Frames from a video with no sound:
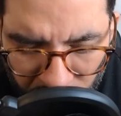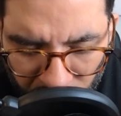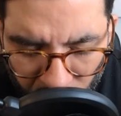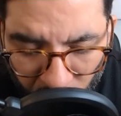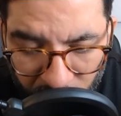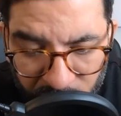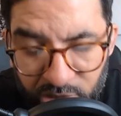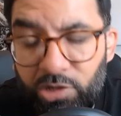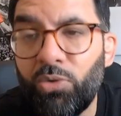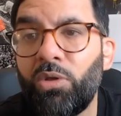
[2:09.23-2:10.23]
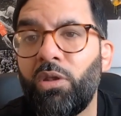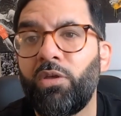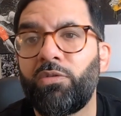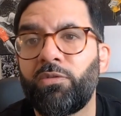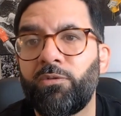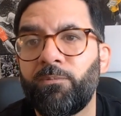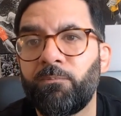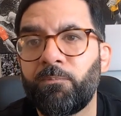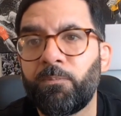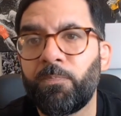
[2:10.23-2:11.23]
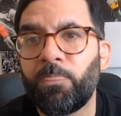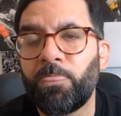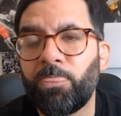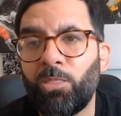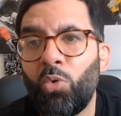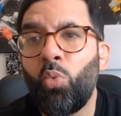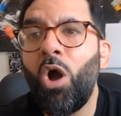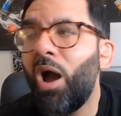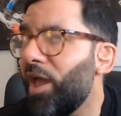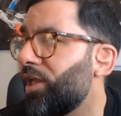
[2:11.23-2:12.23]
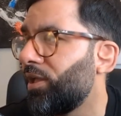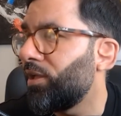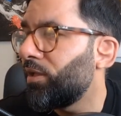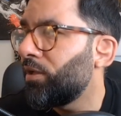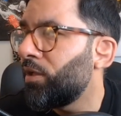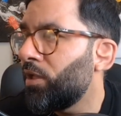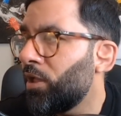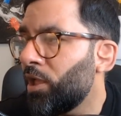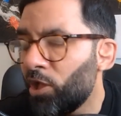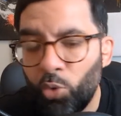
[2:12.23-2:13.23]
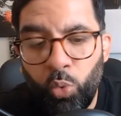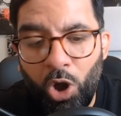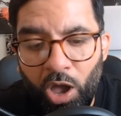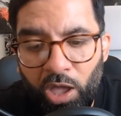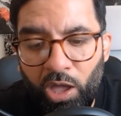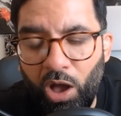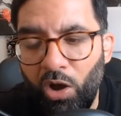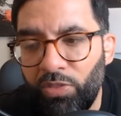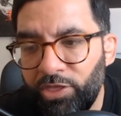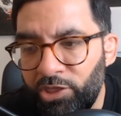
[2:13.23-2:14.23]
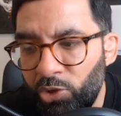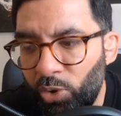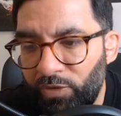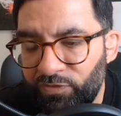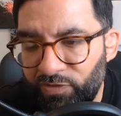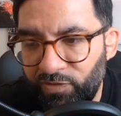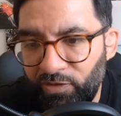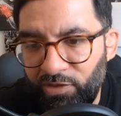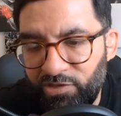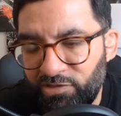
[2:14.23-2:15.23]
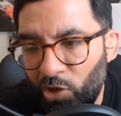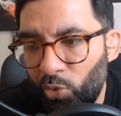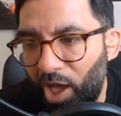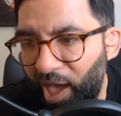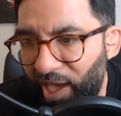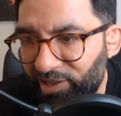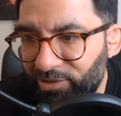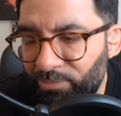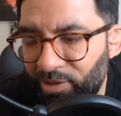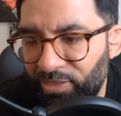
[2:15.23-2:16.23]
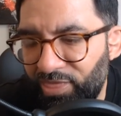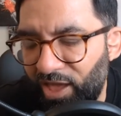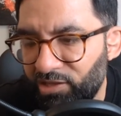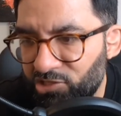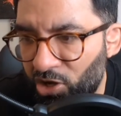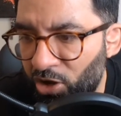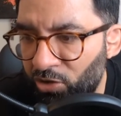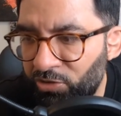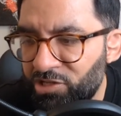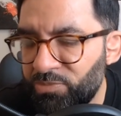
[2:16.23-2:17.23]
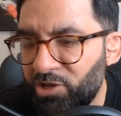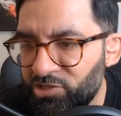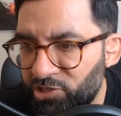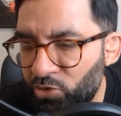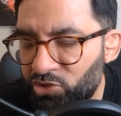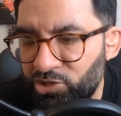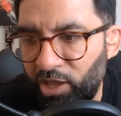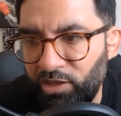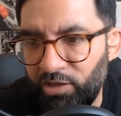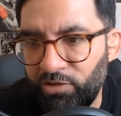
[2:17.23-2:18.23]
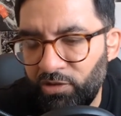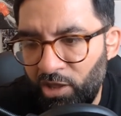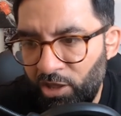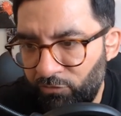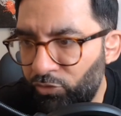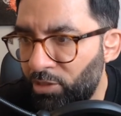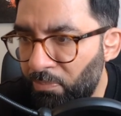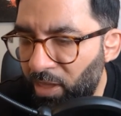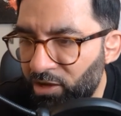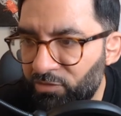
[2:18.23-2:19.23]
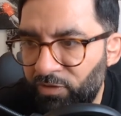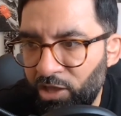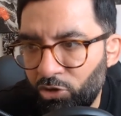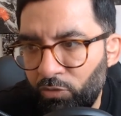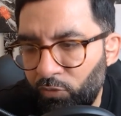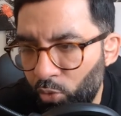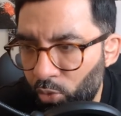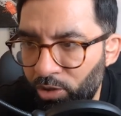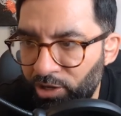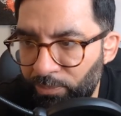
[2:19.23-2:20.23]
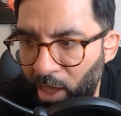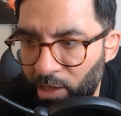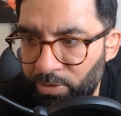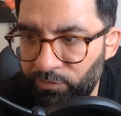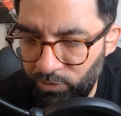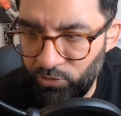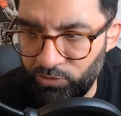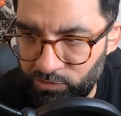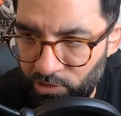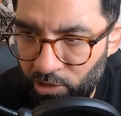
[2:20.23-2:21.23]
why are you doing this? Why are the UFC so adamant that a title needs to be associated for the main event of all of their pay-per-views?